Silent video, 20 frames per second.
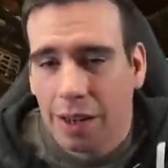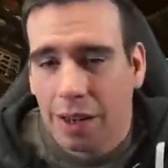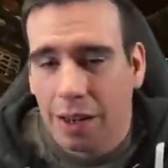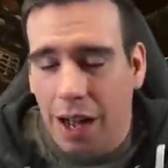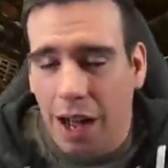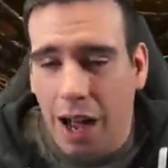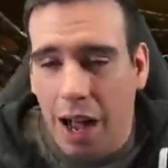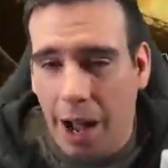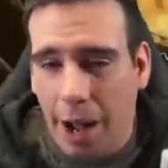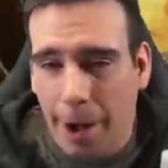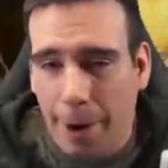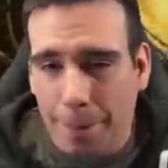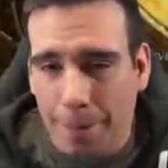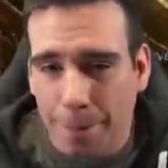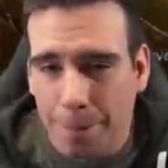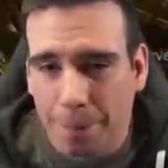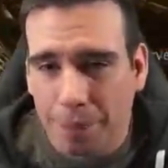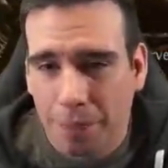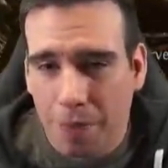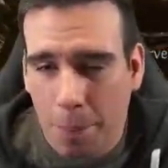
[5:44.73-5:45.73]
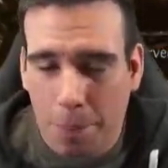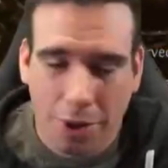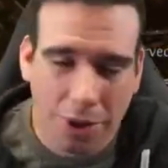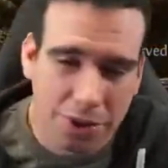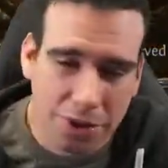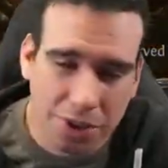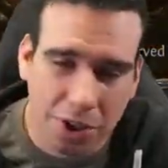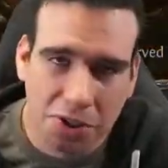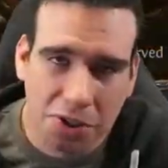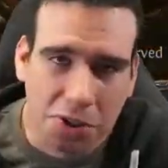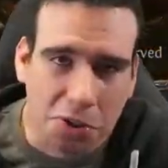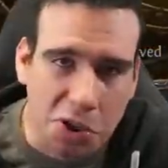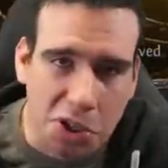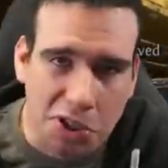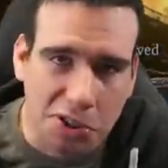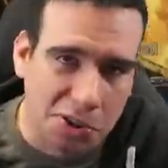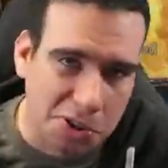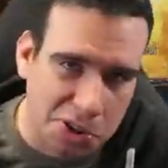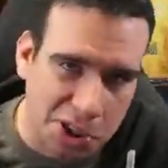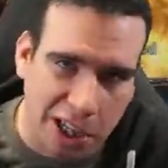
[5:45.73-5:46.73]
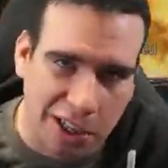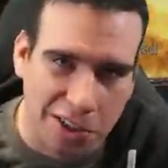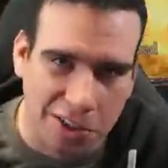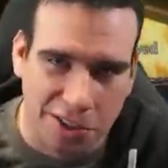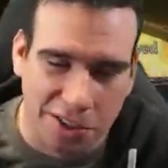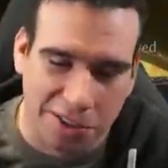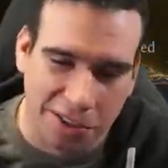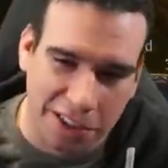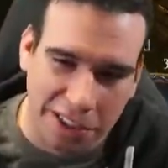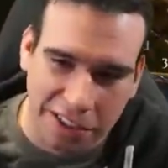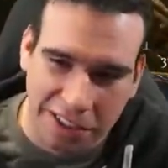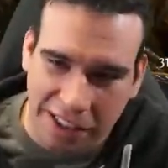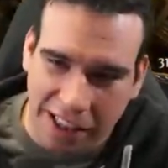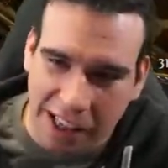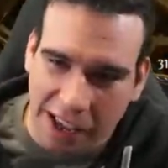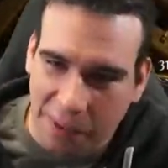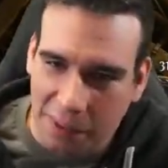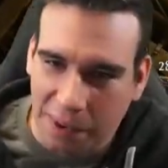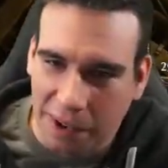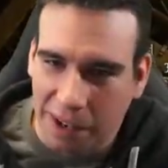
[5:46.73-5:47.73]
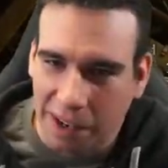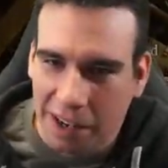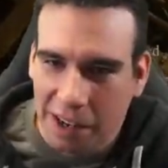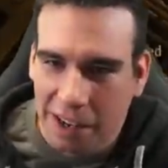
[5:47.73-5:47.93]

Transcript: But there's also easier challenges to get to that one.